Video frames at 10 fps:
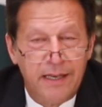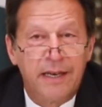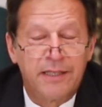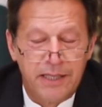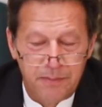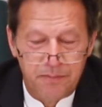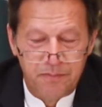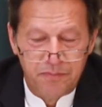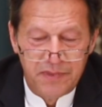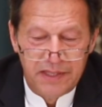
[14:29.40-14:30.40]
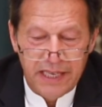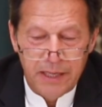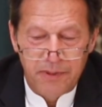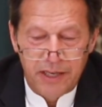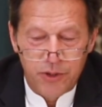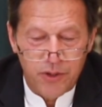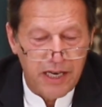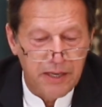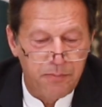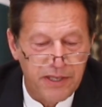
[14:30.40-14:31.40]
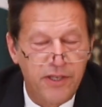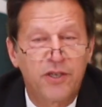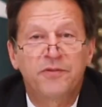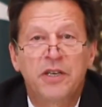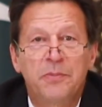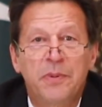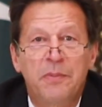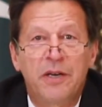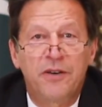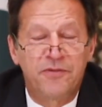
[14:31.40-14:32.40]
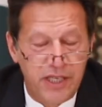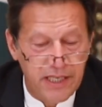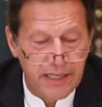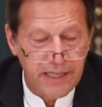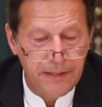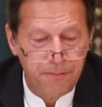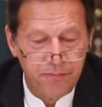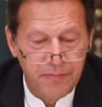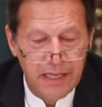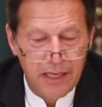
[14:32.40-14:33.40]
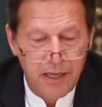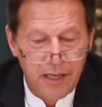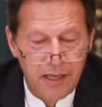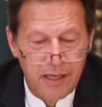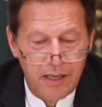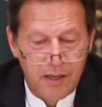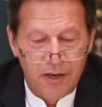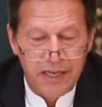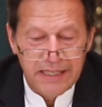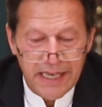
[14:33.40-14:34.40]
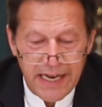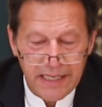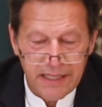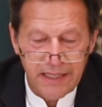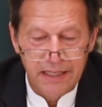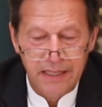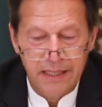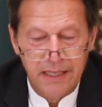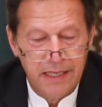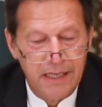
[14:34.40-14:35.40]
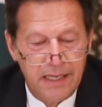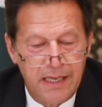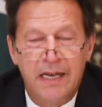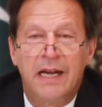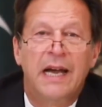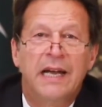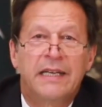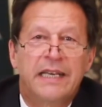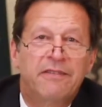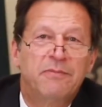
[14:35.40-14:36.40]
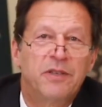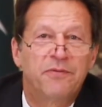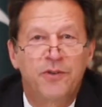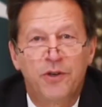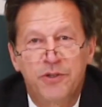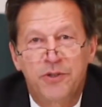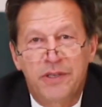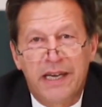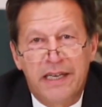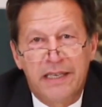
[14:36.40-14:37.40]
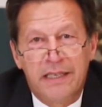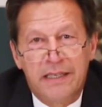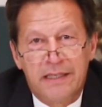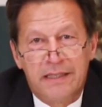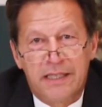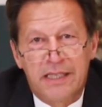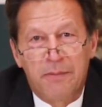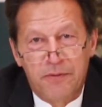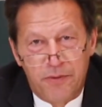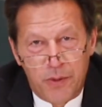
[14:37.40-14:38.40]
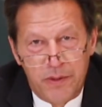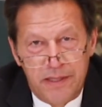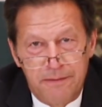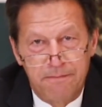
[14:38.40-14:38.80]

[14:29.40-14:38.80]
Recep Tayyip Erdogan, President of the Republic of Turkey, on his election and give him the floor to carry the summit forward.